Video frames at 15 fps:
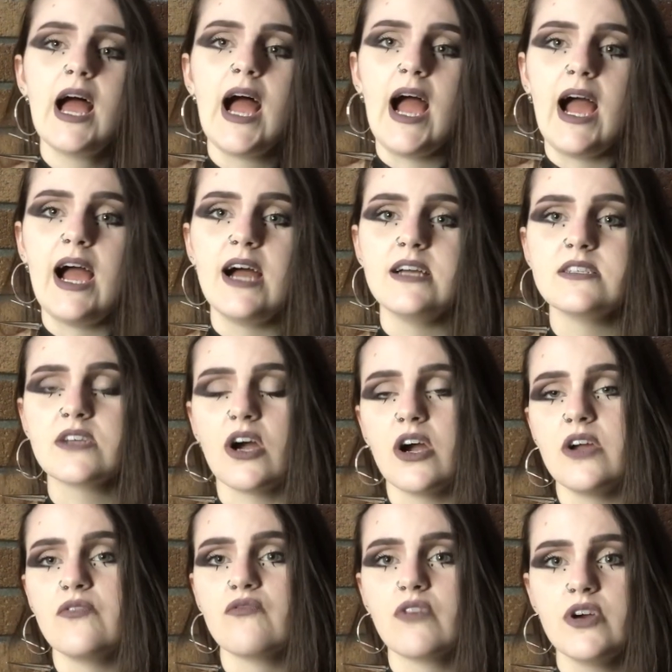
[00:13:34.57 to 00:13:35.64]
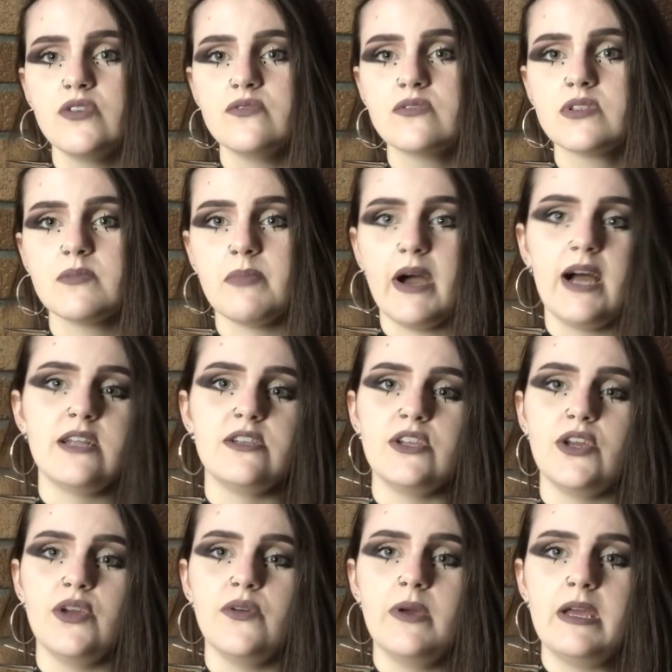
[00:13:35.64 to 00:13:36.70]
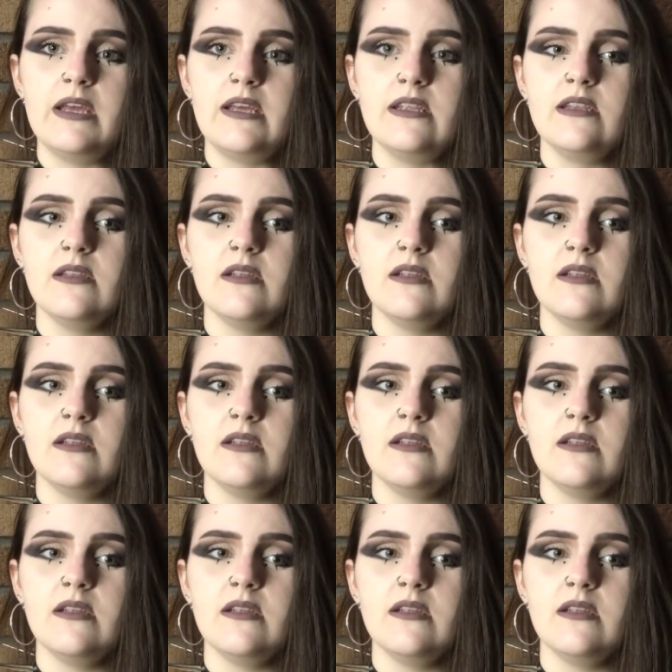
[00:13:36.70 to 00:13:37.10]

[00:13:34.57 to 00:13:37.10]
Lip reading: and I wrote Bad New in